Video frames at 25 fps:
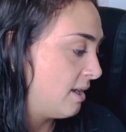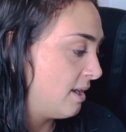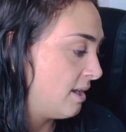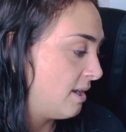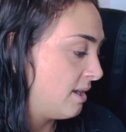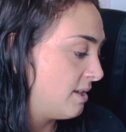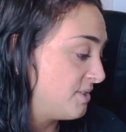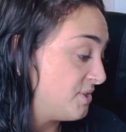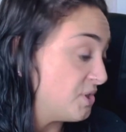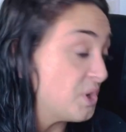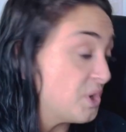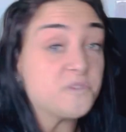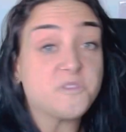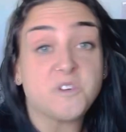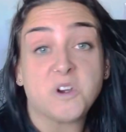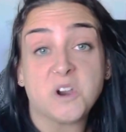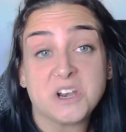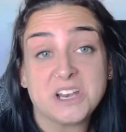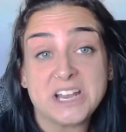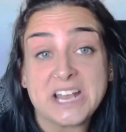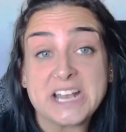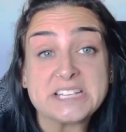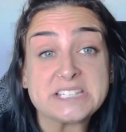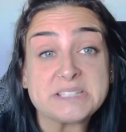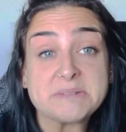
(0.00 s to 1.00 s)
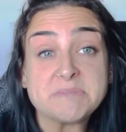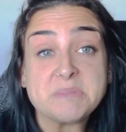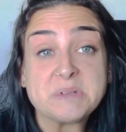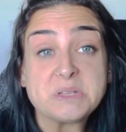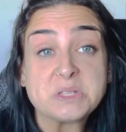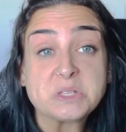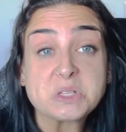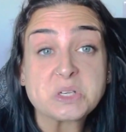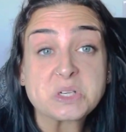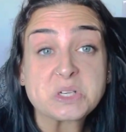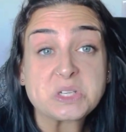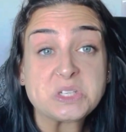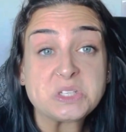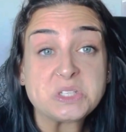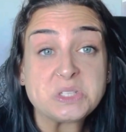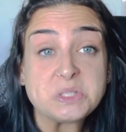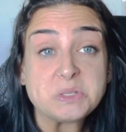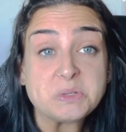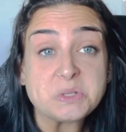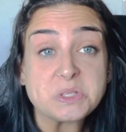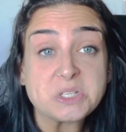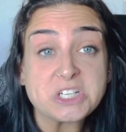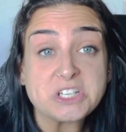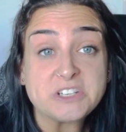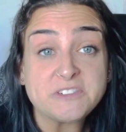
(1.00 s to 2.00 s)
so far it hasn't been looking too
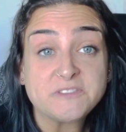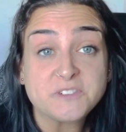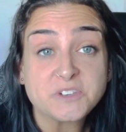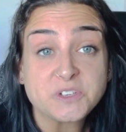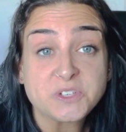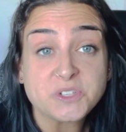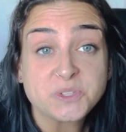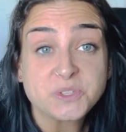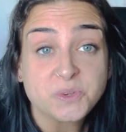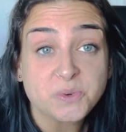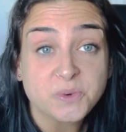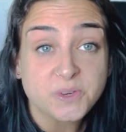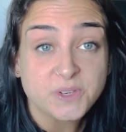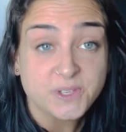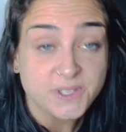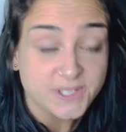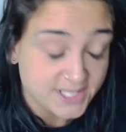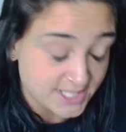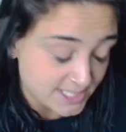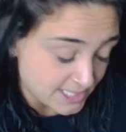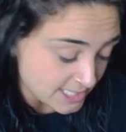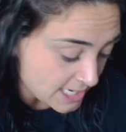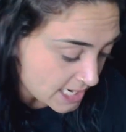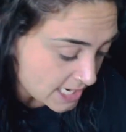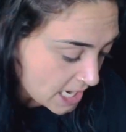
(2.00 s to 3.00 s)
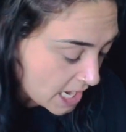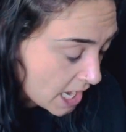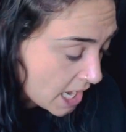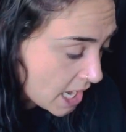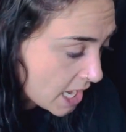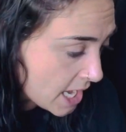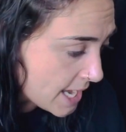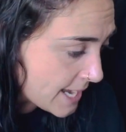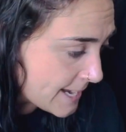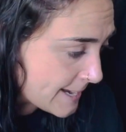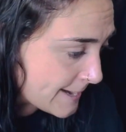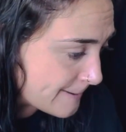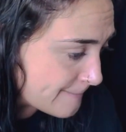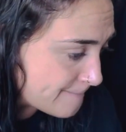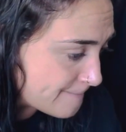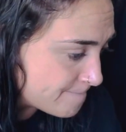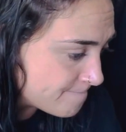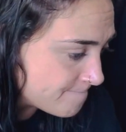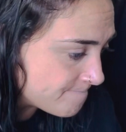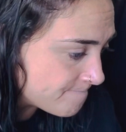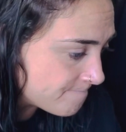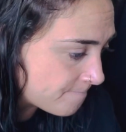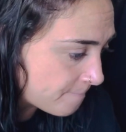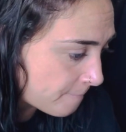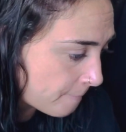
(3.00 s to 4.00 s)
good for swords.
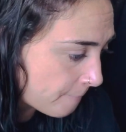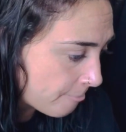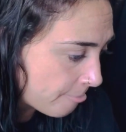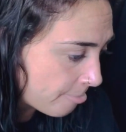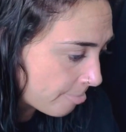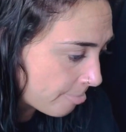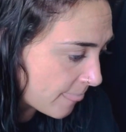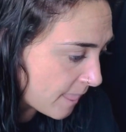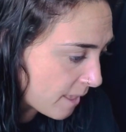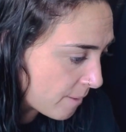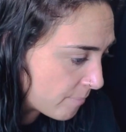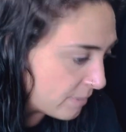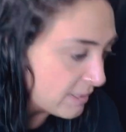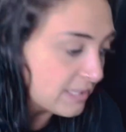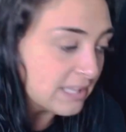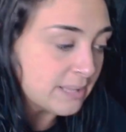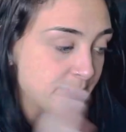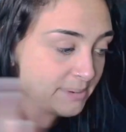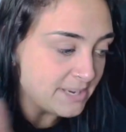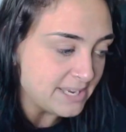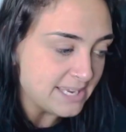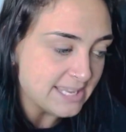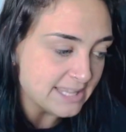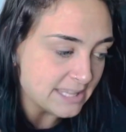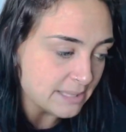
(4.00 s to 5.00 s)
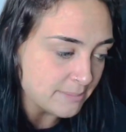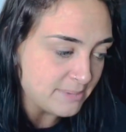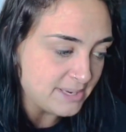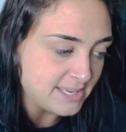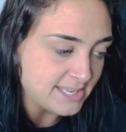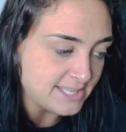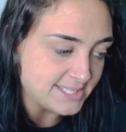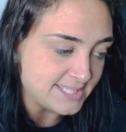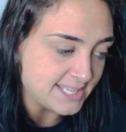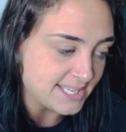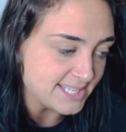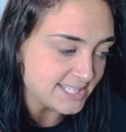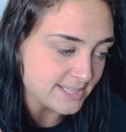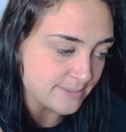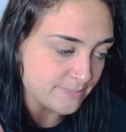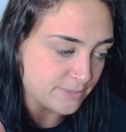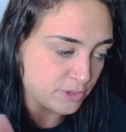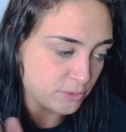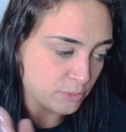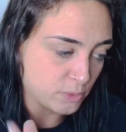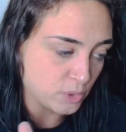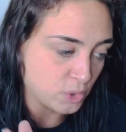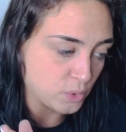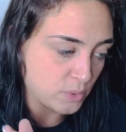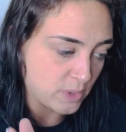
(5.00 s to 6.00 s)
But let me say something
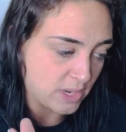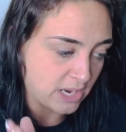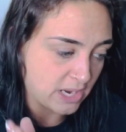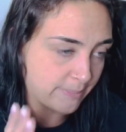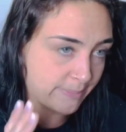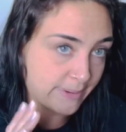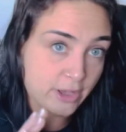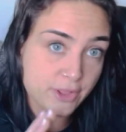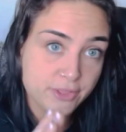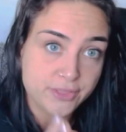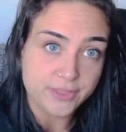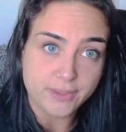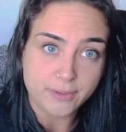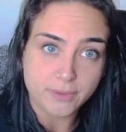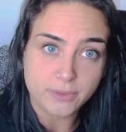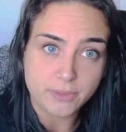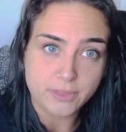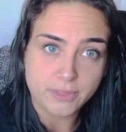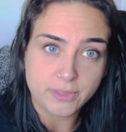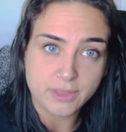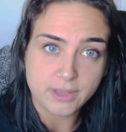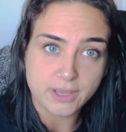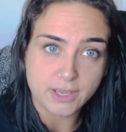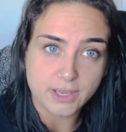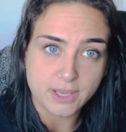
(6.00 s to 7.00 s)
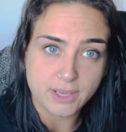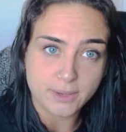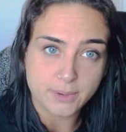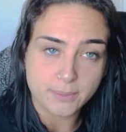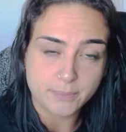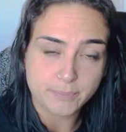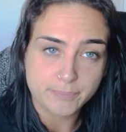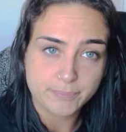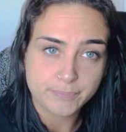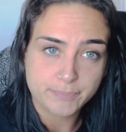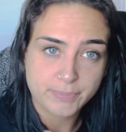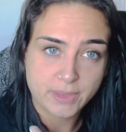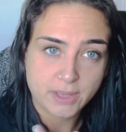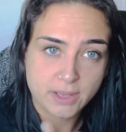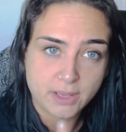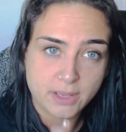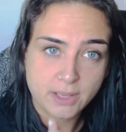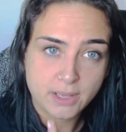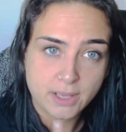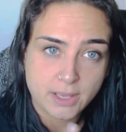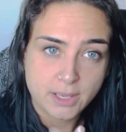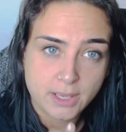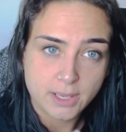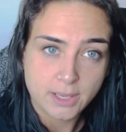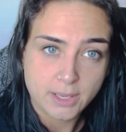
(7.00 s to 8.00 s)
real quick about the
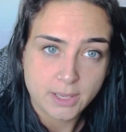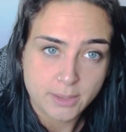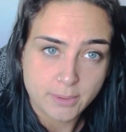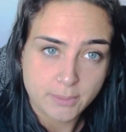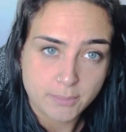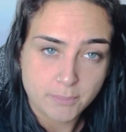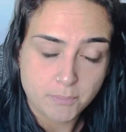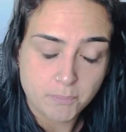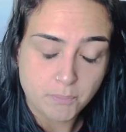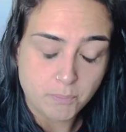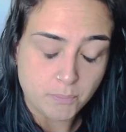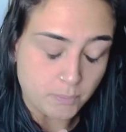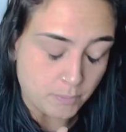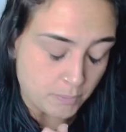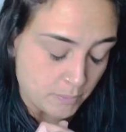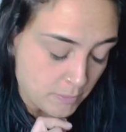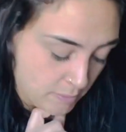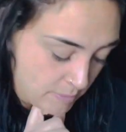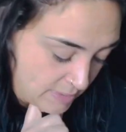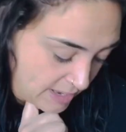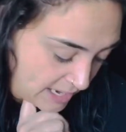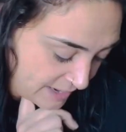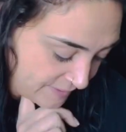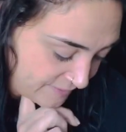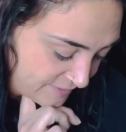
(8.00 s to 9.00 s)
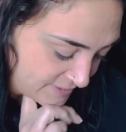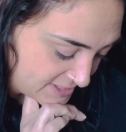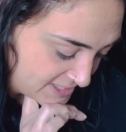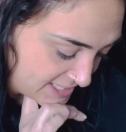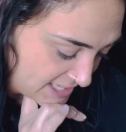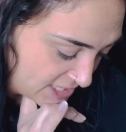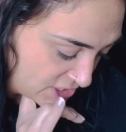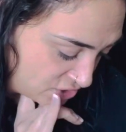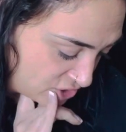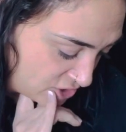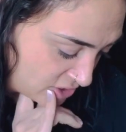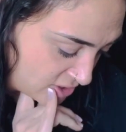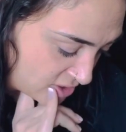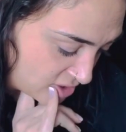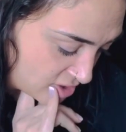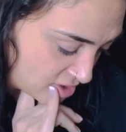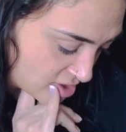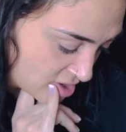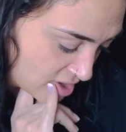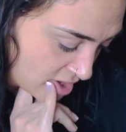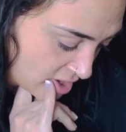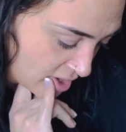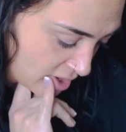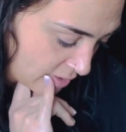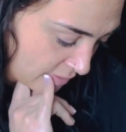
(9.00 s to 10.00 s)
manifestation
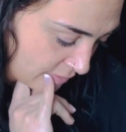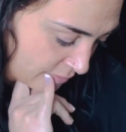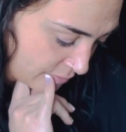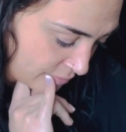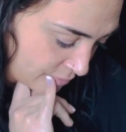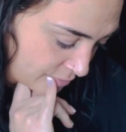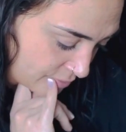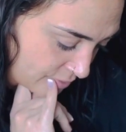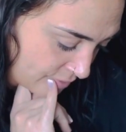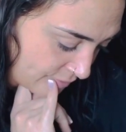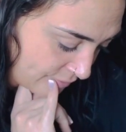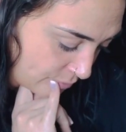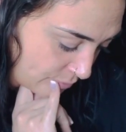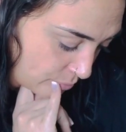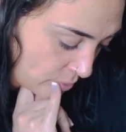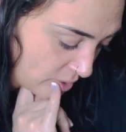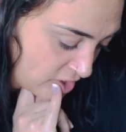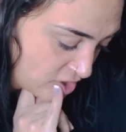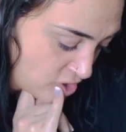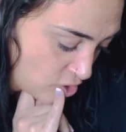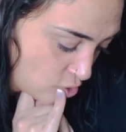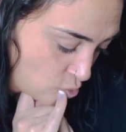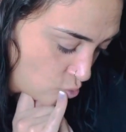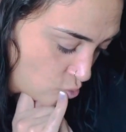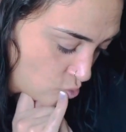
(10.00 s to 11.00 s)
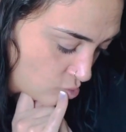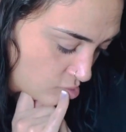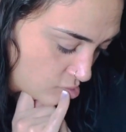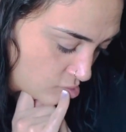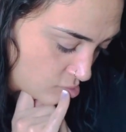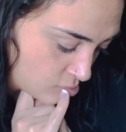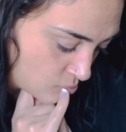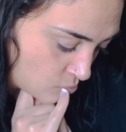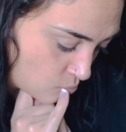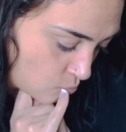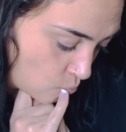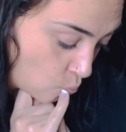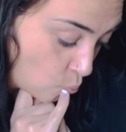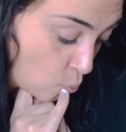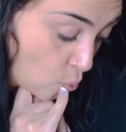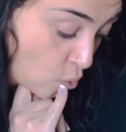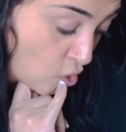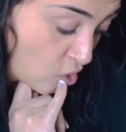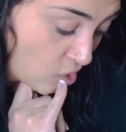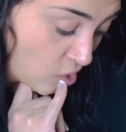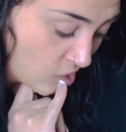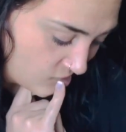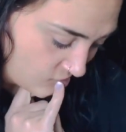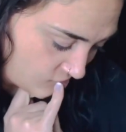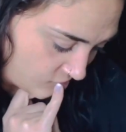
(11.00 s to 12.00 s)
of what you
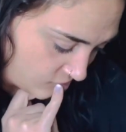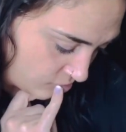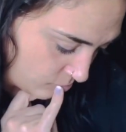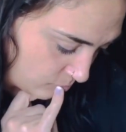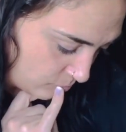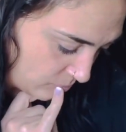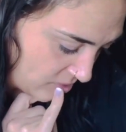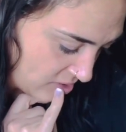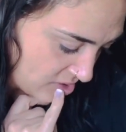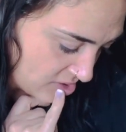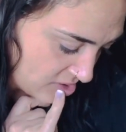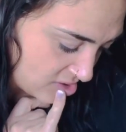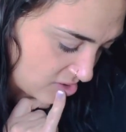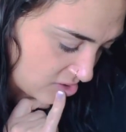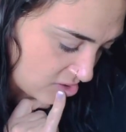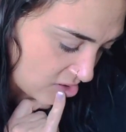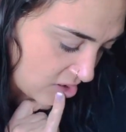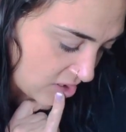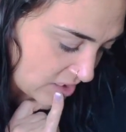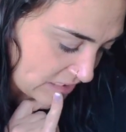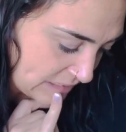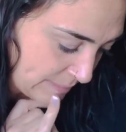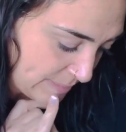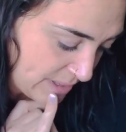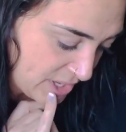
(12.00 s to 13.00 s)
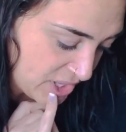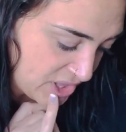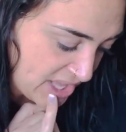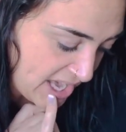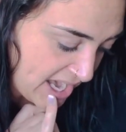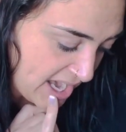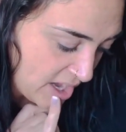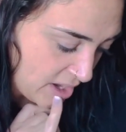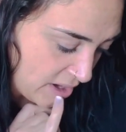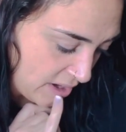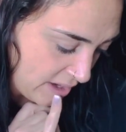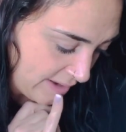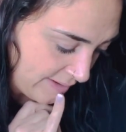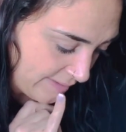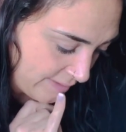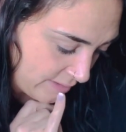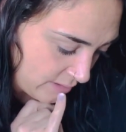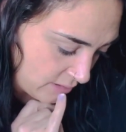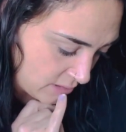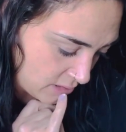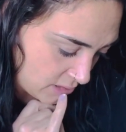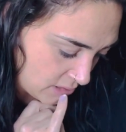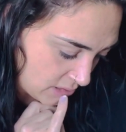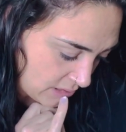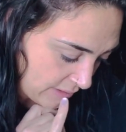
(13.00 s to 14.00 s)
want, because it talked about that
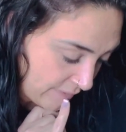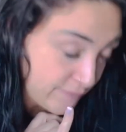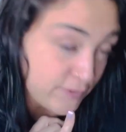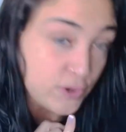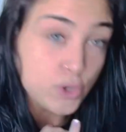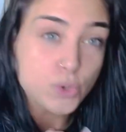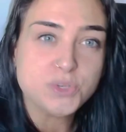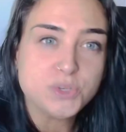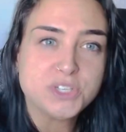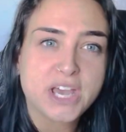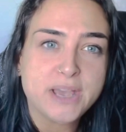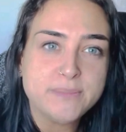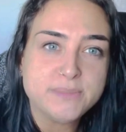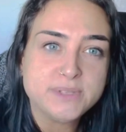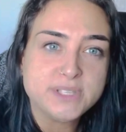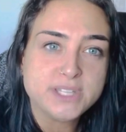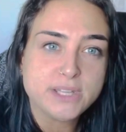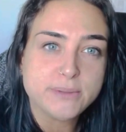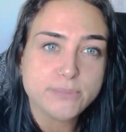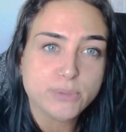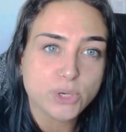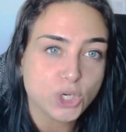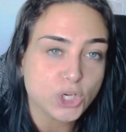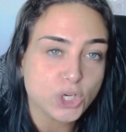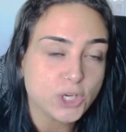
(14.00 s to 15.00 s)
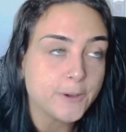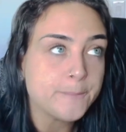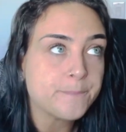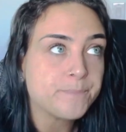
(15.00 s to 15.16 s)
a few times in the book.